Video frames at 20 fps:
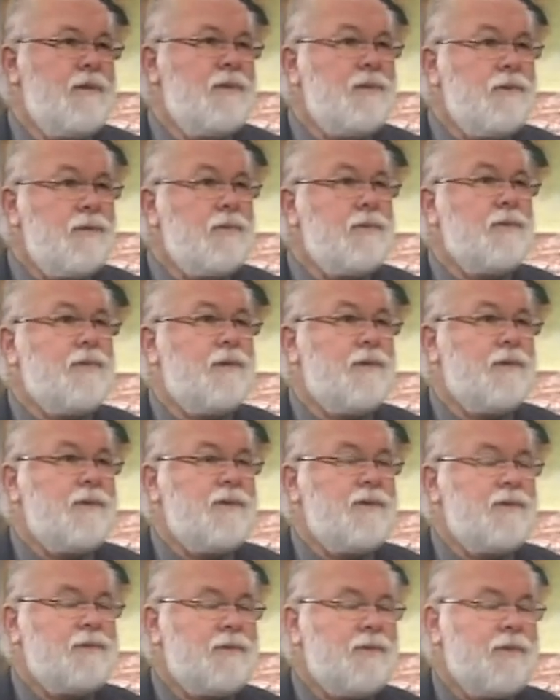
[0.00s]
he knew that
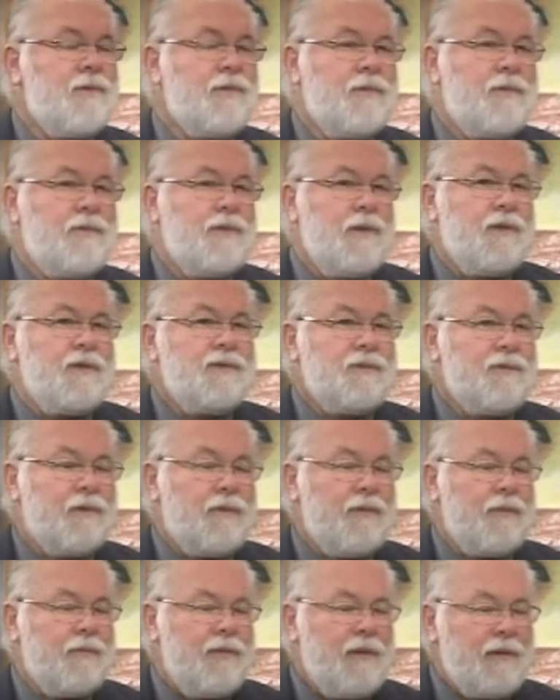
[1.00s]
these are, these
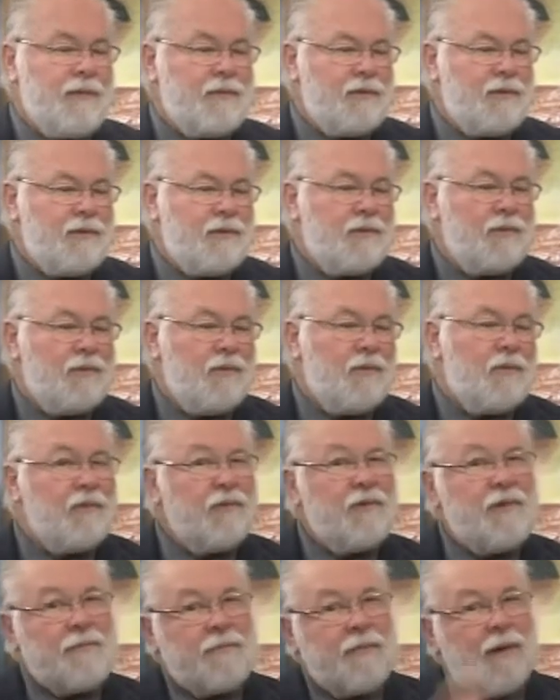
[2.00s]
are the people who
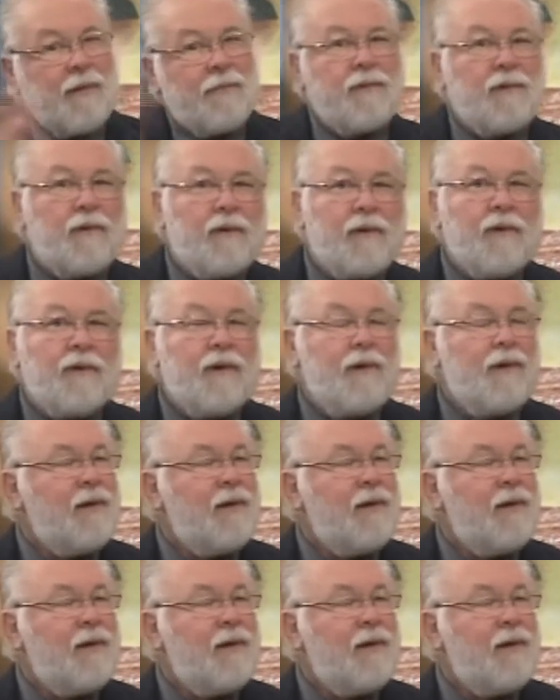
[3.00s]
remember